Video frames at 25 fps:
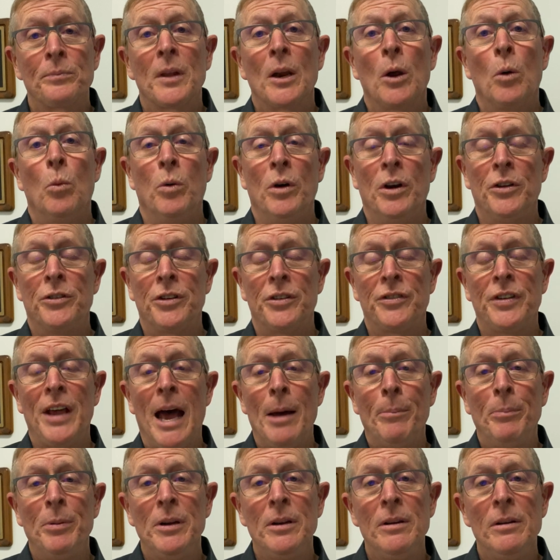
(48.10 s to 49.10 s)
When does this
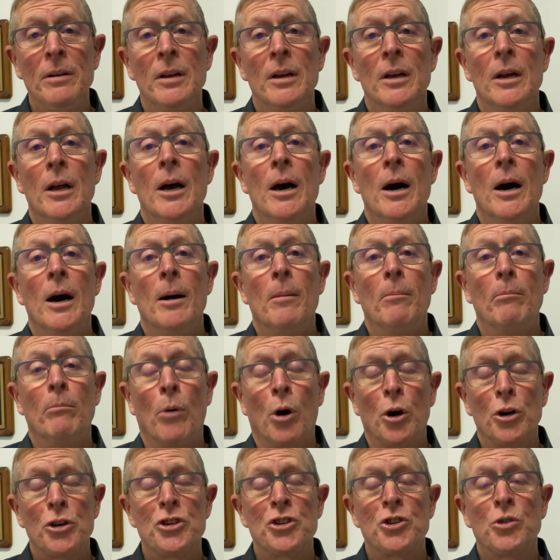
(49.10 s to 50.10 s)
happen?
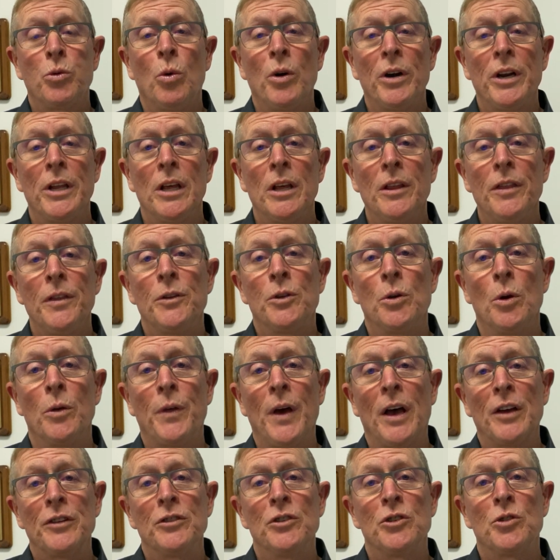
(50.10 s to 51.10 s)
March 20th,
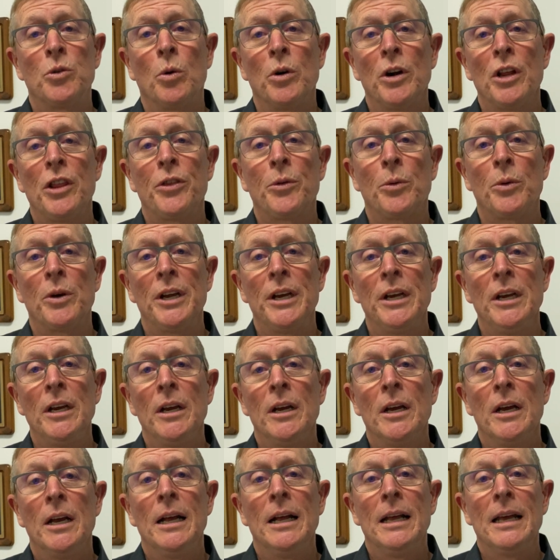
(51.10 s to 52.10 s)
2023.
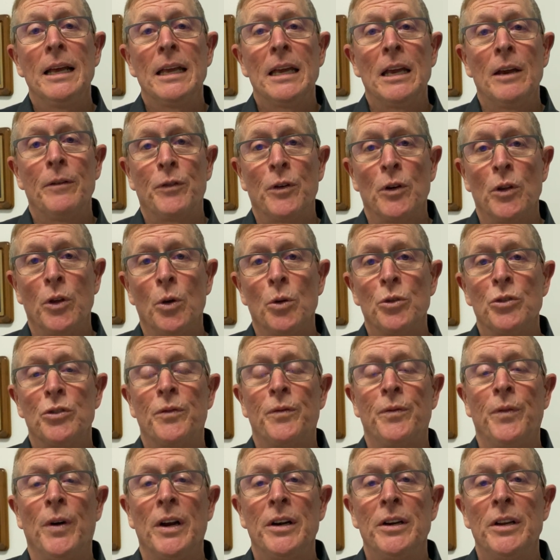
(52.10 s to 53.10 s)
If your loan's
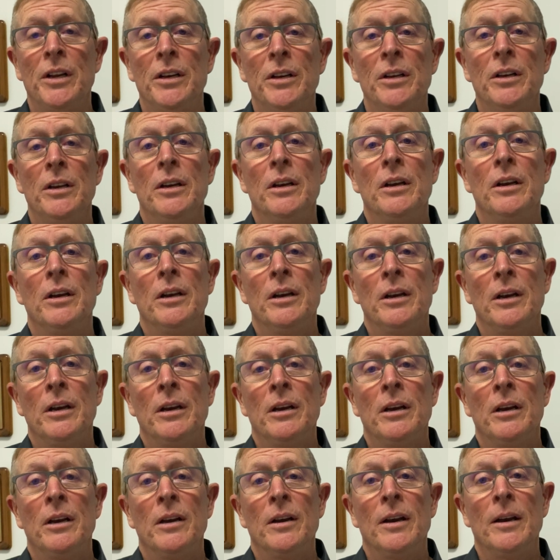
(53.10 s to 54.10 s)
funded
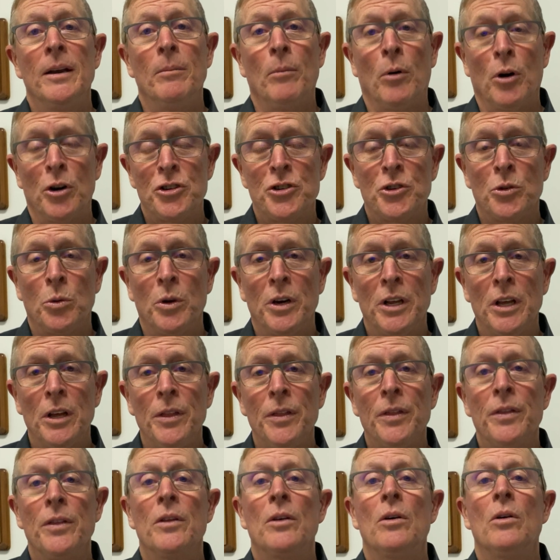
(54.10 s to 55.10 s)
March
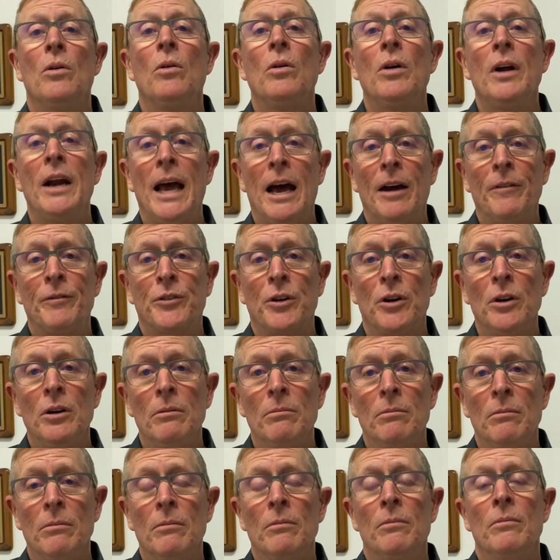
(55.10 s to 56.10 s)
20th or after,
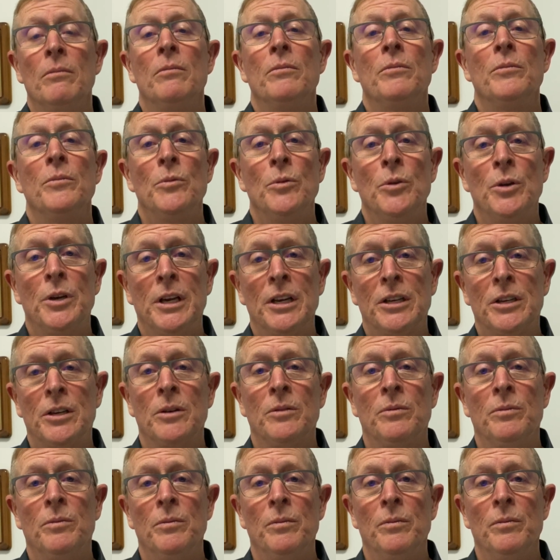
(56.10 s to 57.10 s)
you get
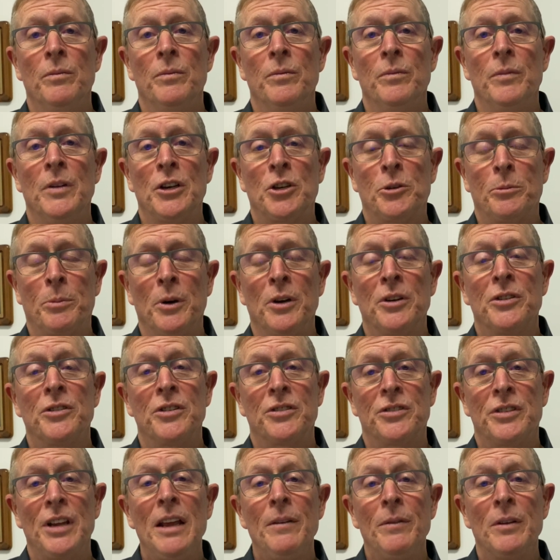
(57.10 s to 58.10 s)
to experience the
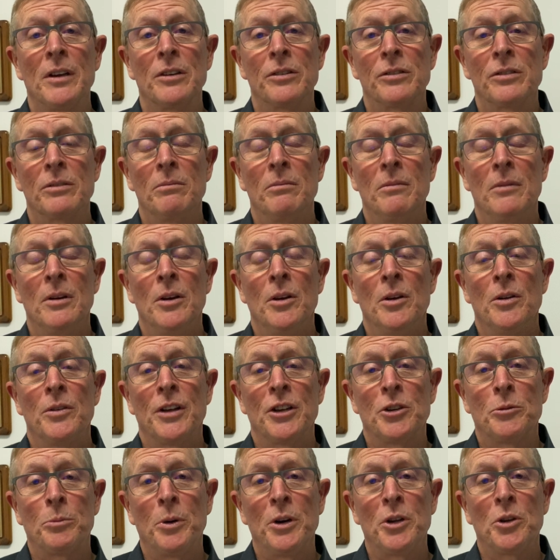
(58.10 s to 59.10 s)
savings.
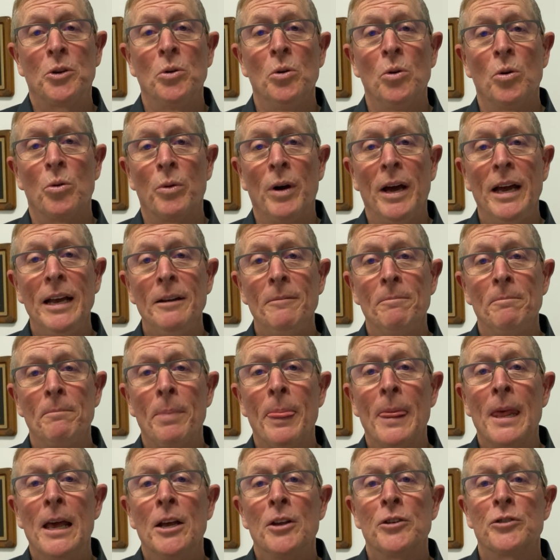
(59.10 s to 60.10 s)
That's pretty cool, right?
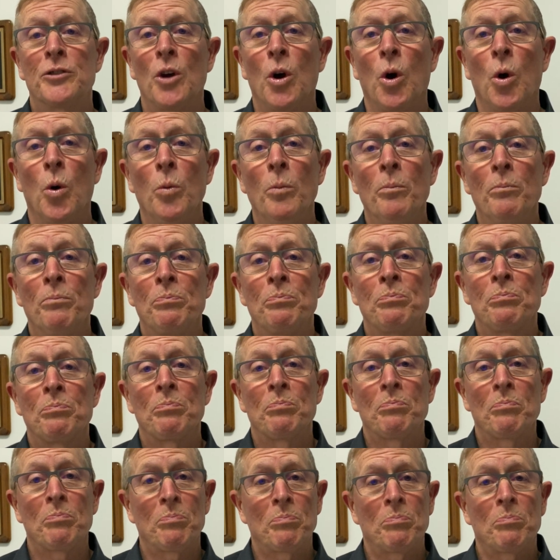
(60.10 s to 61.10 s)
So
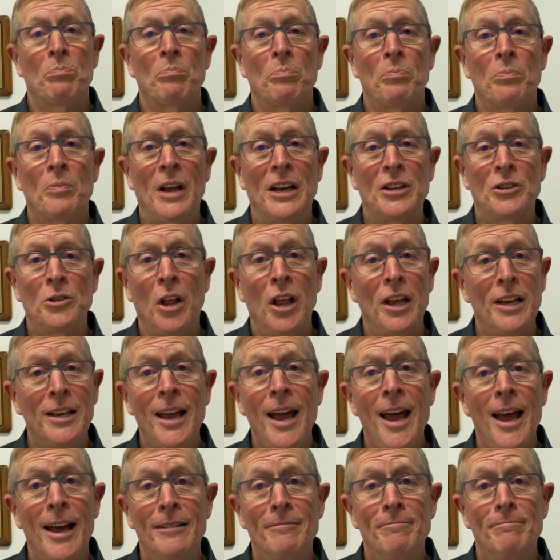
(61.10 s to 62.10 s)
that's all I
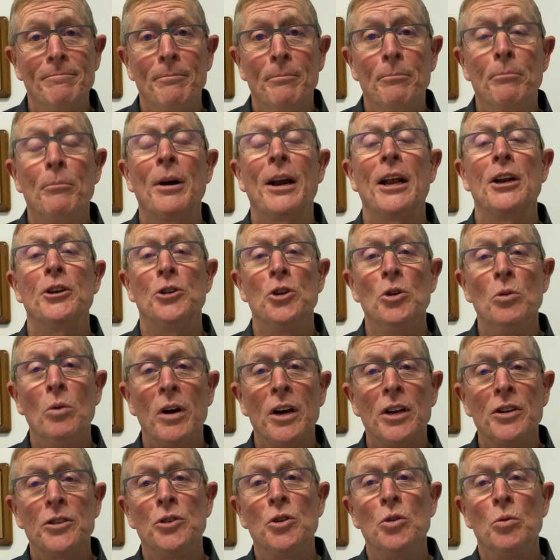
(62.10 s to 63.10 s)
got. But I do
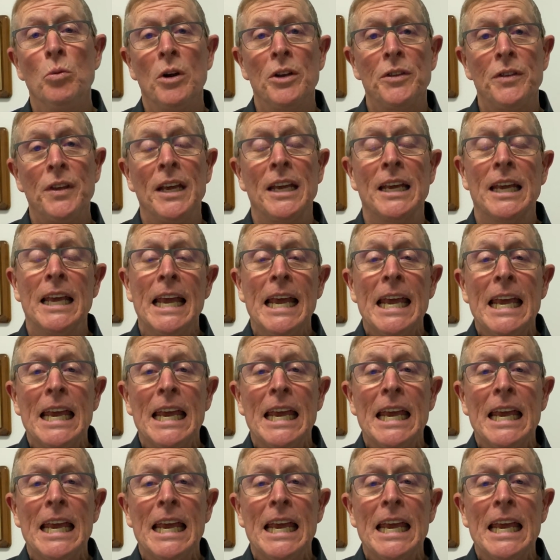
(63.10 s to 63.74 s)
want to do one thing.